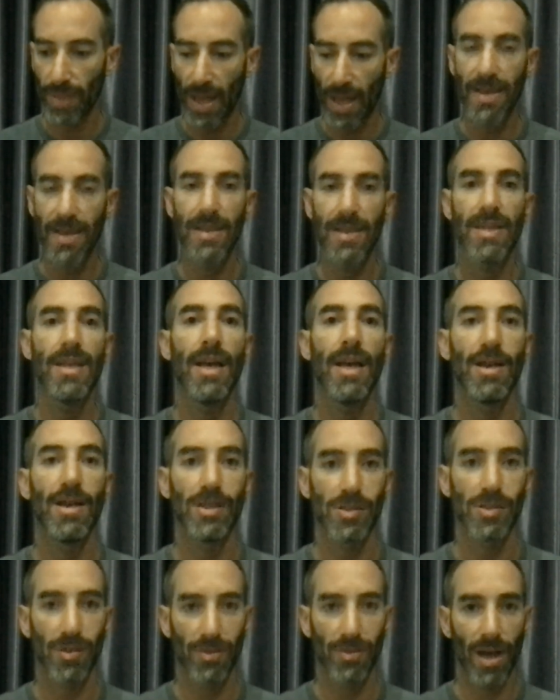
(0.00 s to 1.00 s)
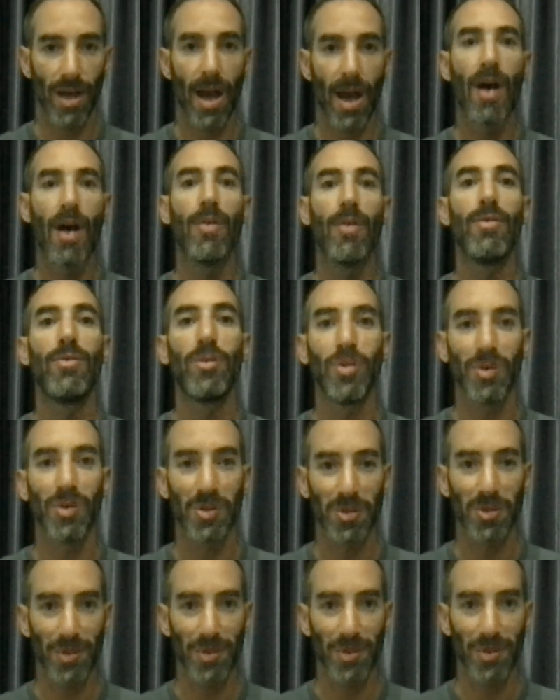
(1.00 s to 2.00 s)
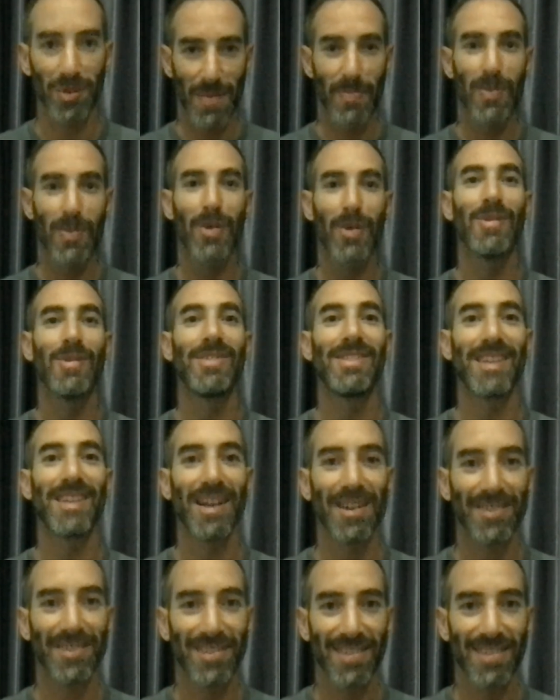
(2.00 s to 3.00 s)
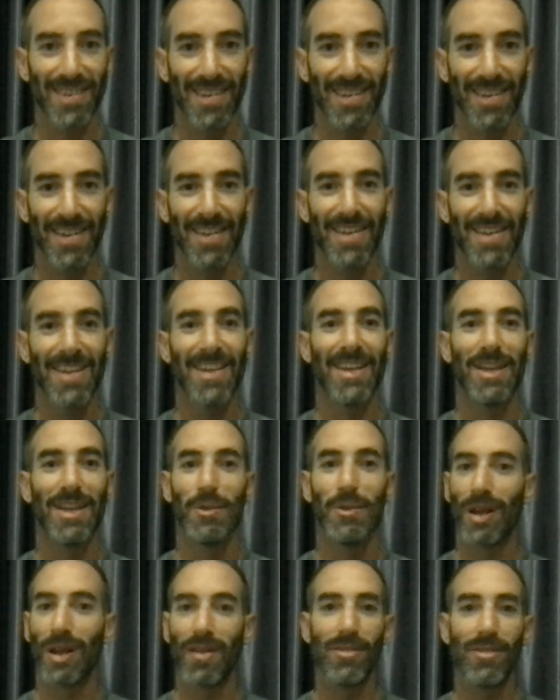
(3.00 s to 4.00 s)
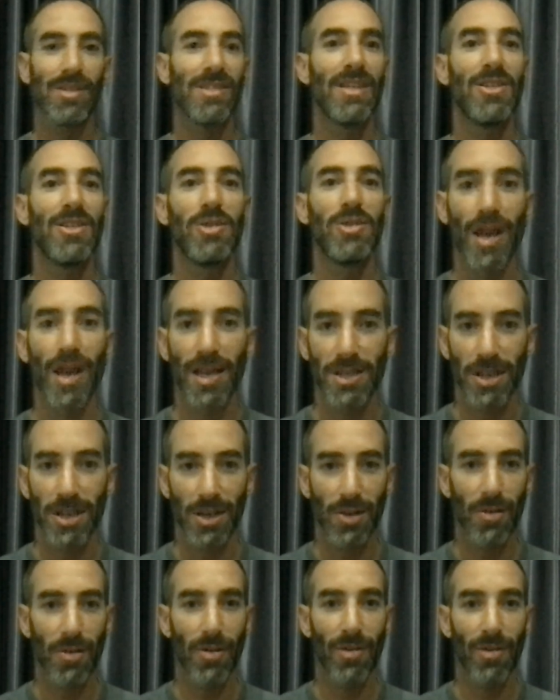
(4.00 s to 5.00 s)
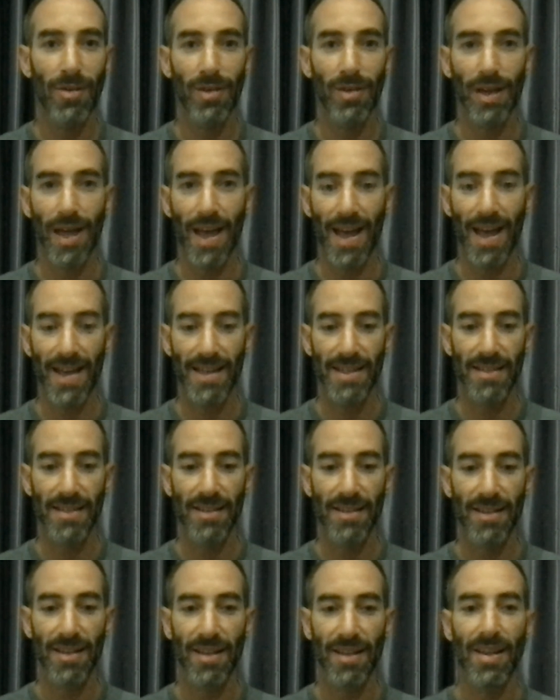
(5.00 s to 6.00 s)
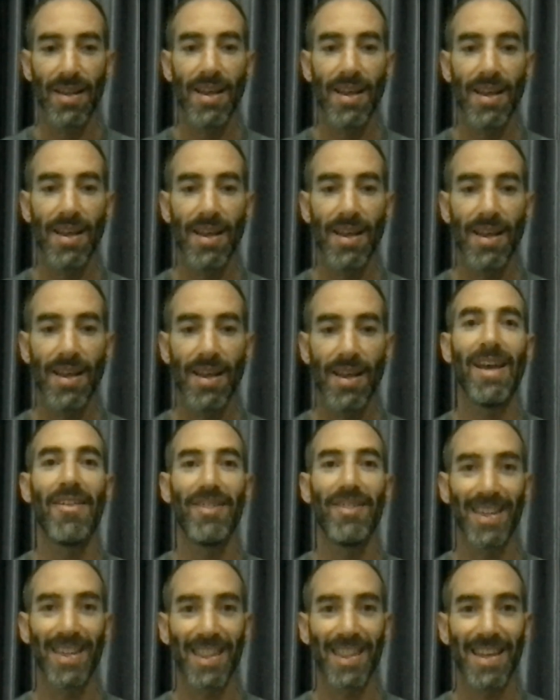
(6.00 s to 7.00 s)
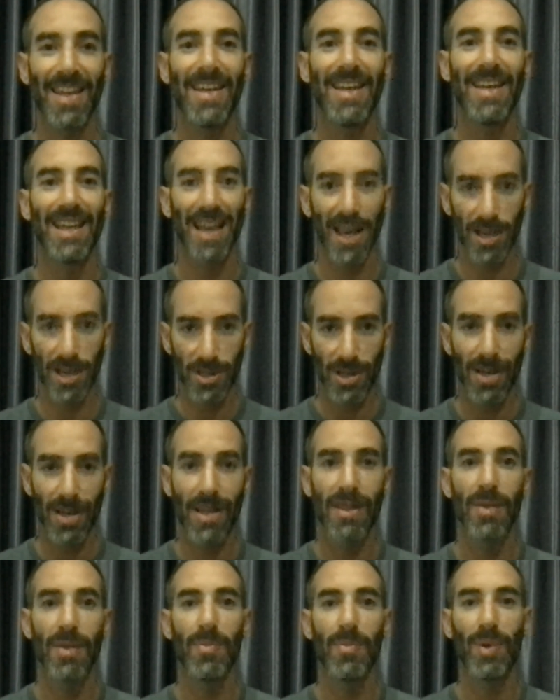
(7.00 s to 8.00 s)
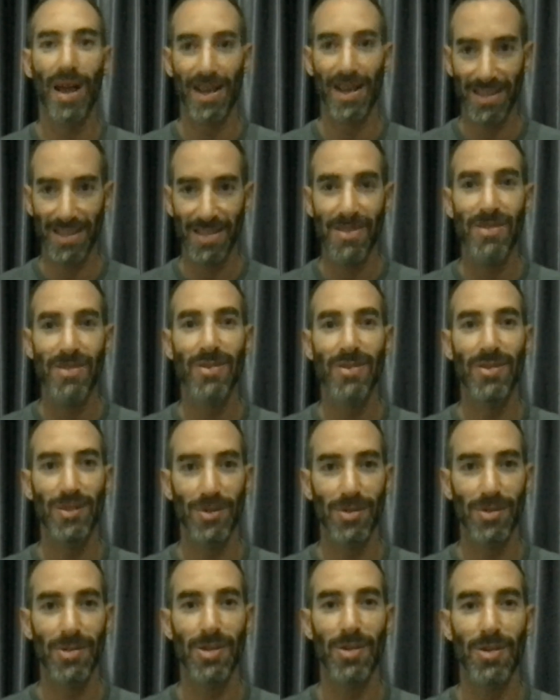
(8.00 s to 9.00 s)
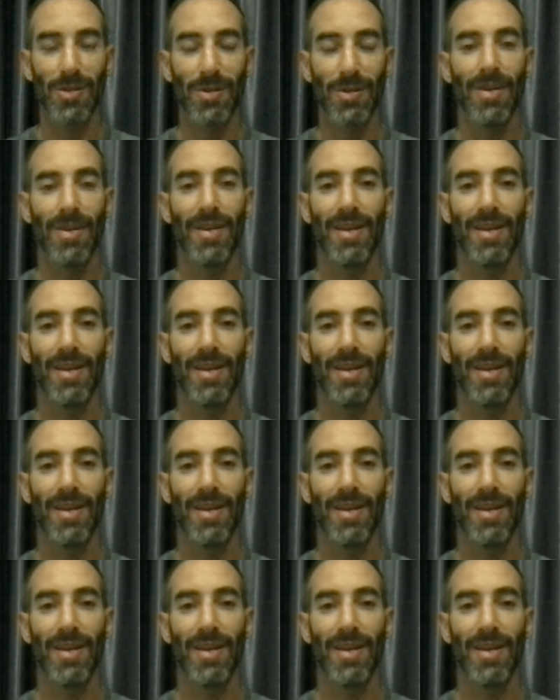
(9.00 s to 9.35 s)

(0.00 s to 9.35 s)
ideas of how to help yourself in whatever situation you're at, and having the dedication and the practice to do so.